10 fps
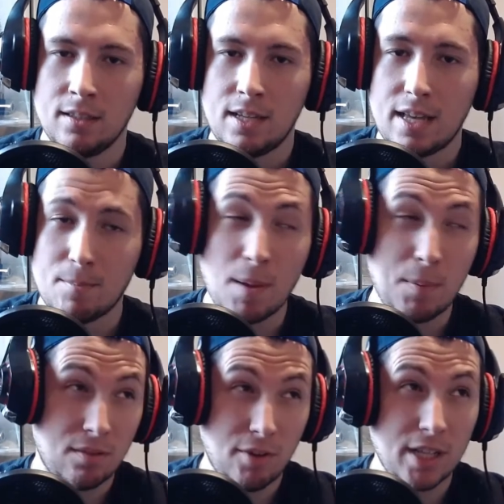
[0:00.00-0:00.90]
Maybe
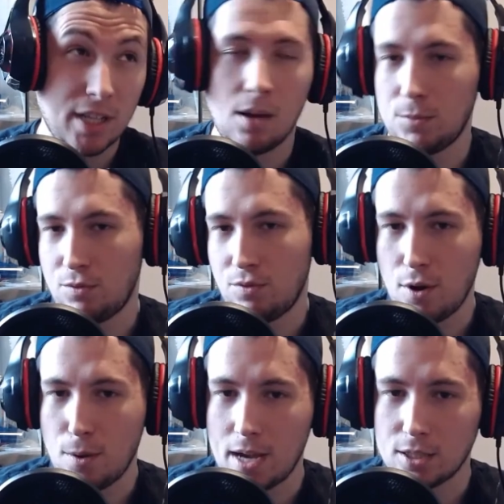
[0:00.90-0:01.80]
three times
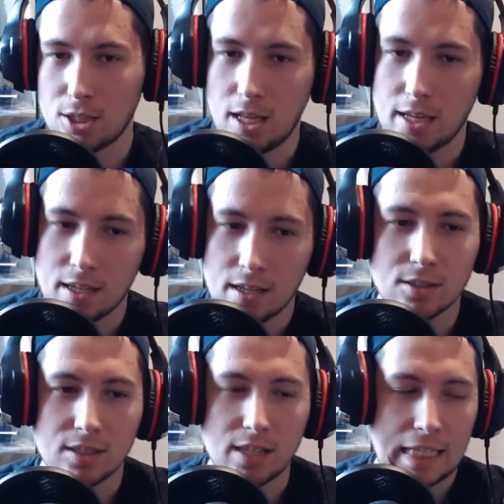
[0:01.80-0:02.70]
through, actually,
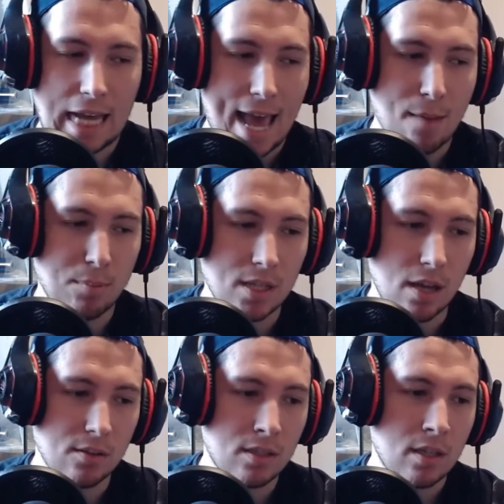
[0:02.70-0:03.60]
because there's only eight
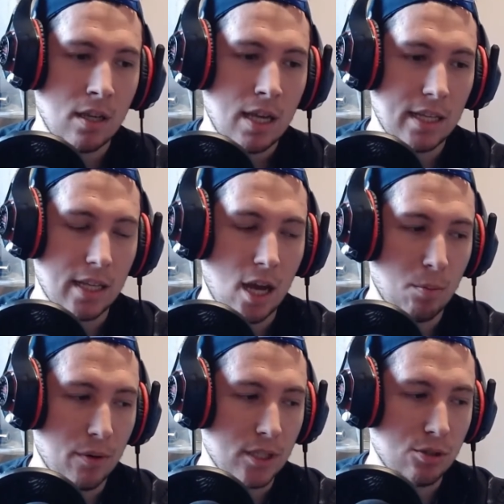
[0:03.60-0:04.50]
episodes, and they are
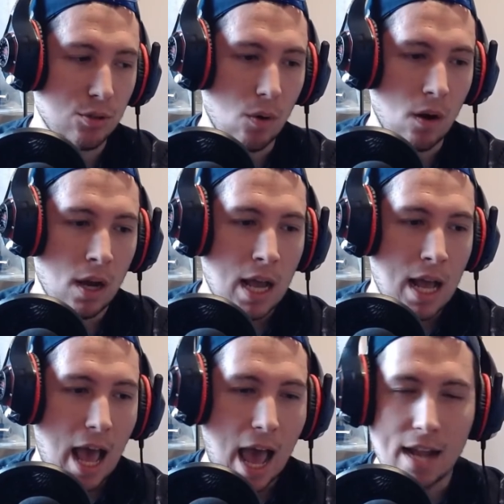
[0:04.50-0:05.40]
pretty short.
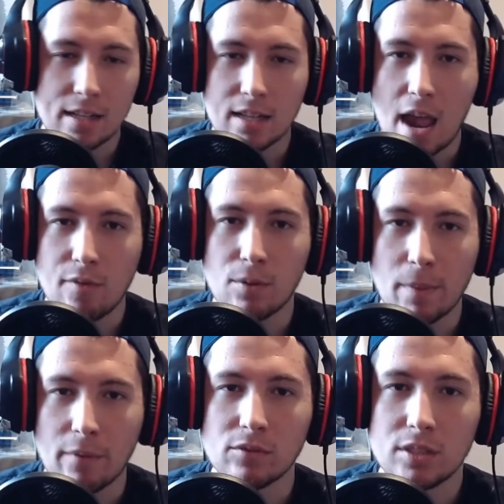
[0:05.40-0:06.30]
And every
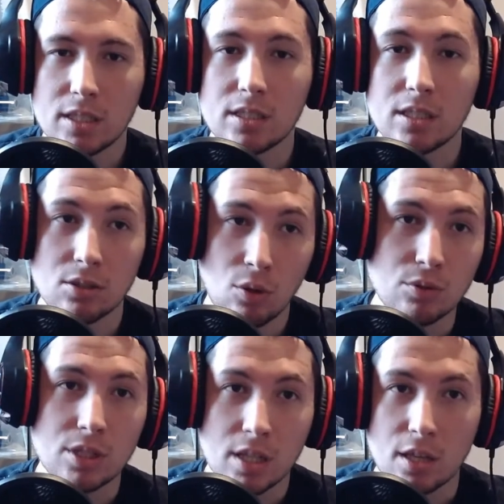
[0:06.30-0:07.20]
month since it's
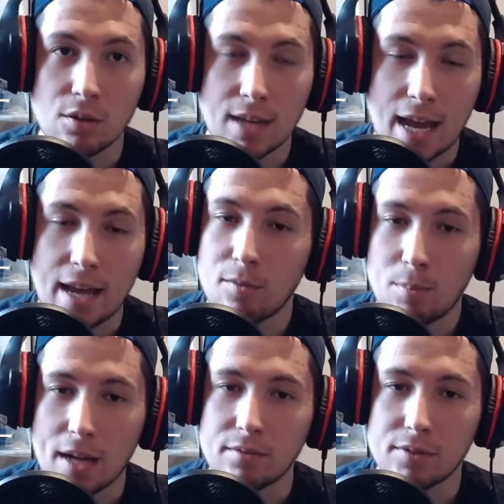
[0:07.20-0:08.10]
launched in the UK, I've
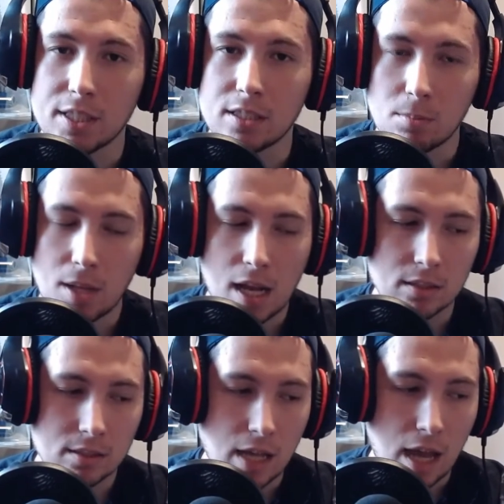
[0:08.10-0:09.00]
paid for Disney
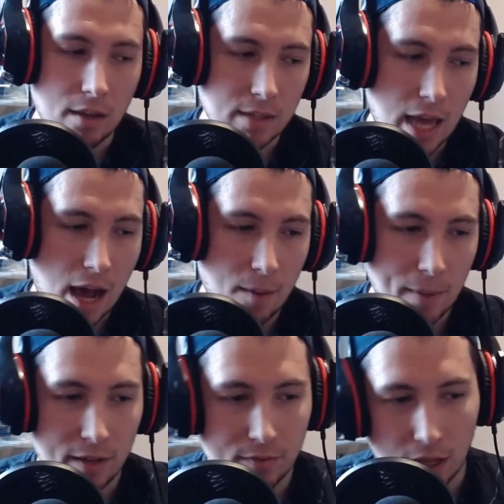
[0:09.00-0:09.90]
Plus. So, yeah, I
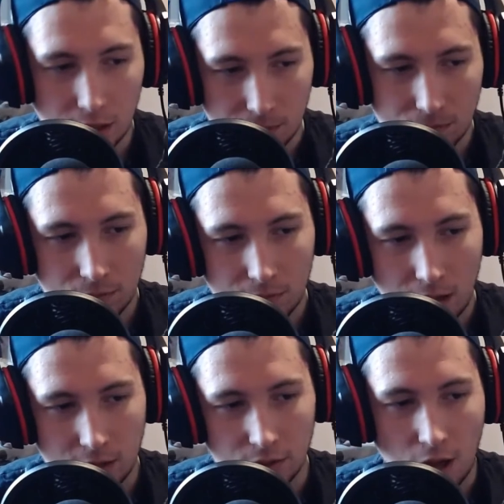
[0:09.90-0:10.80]
may have done
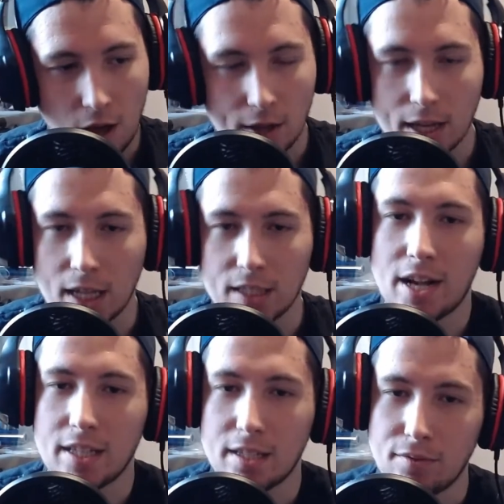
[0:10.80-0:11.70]
a dirty,
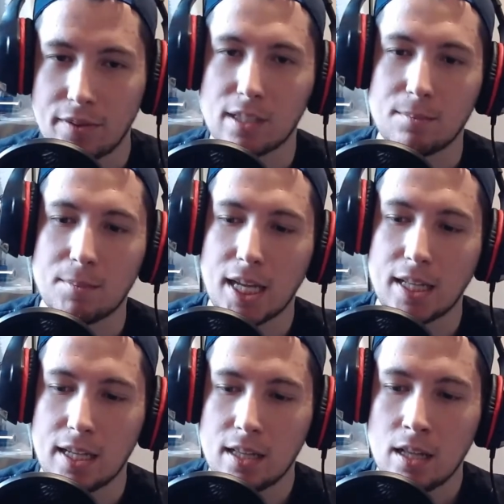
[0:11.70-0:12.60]
underhanded thing in the
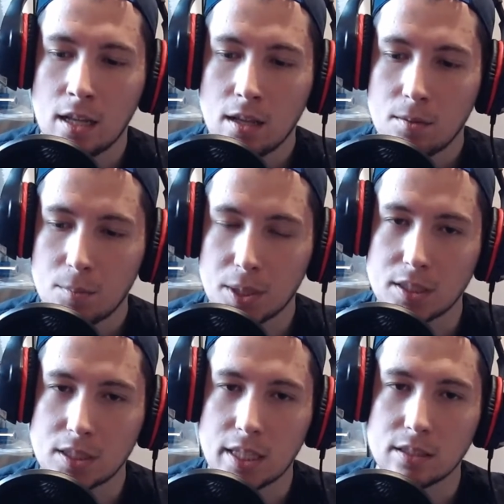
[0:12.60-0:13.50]
beginning
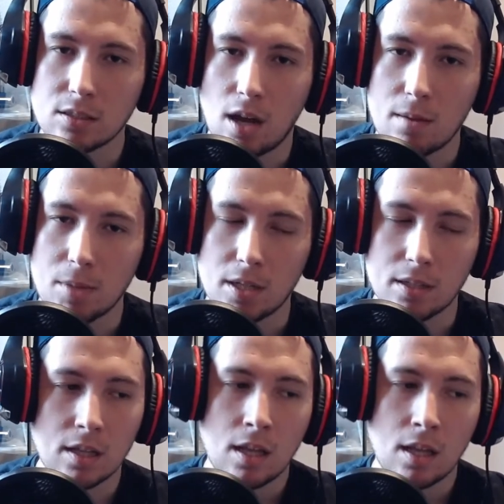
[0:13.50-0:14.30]
because of the excitement,